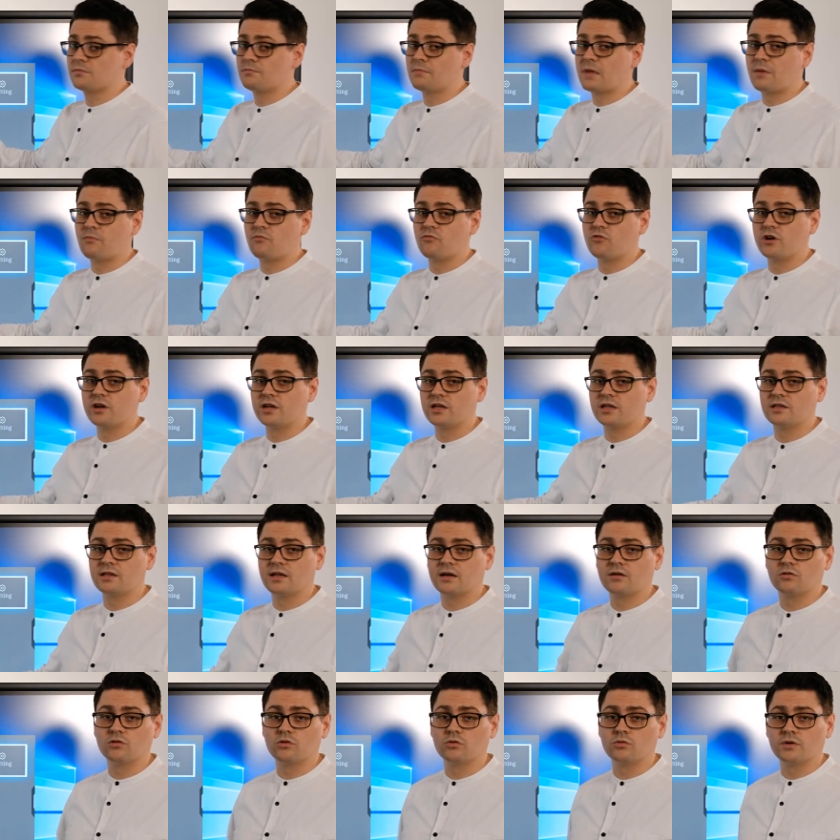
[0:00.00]
to memory,
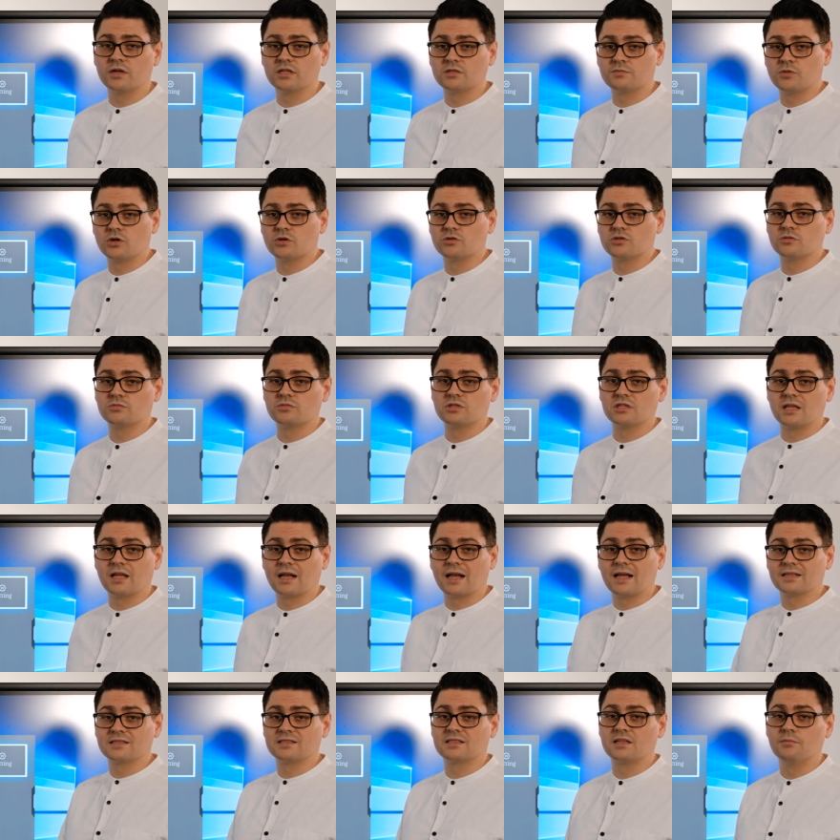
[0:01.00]
that will always boot up to the
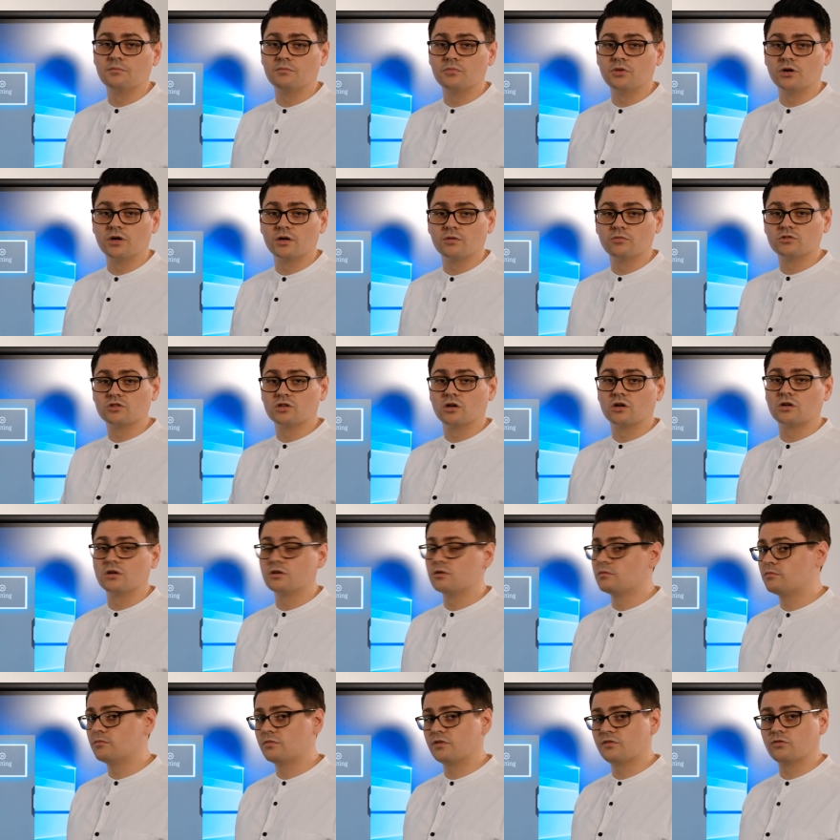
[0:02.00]
last input it was on
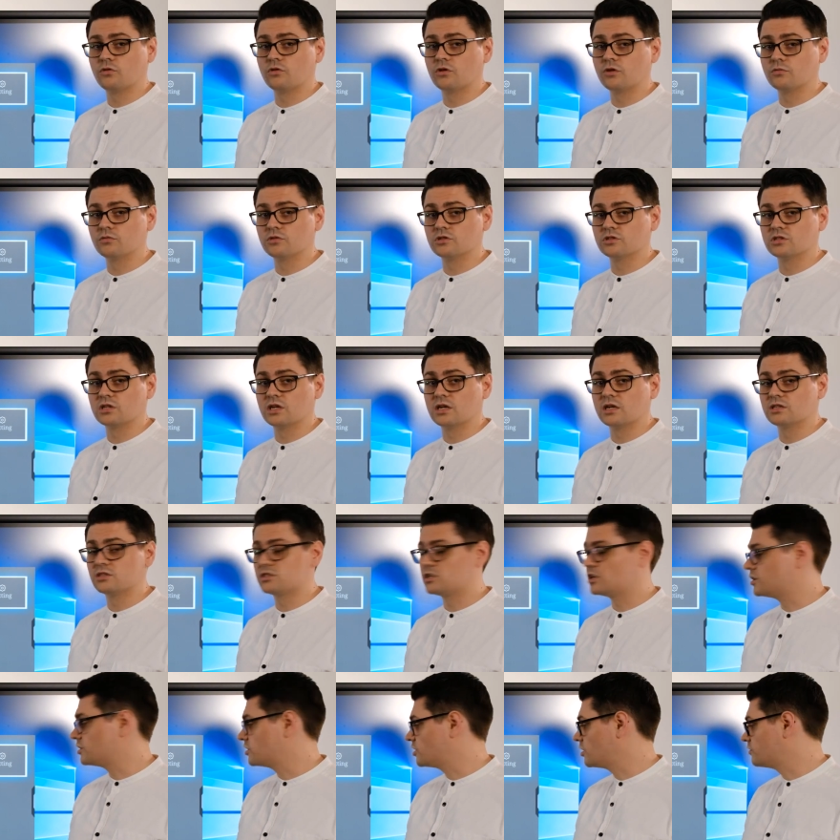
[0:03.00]
before it was
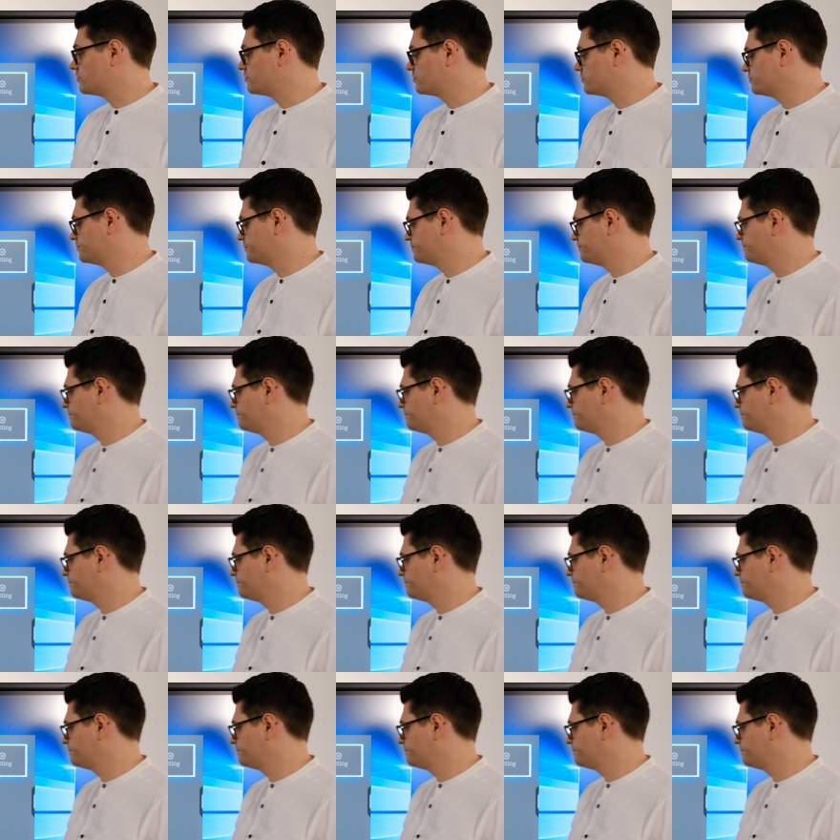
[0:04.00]
turned off.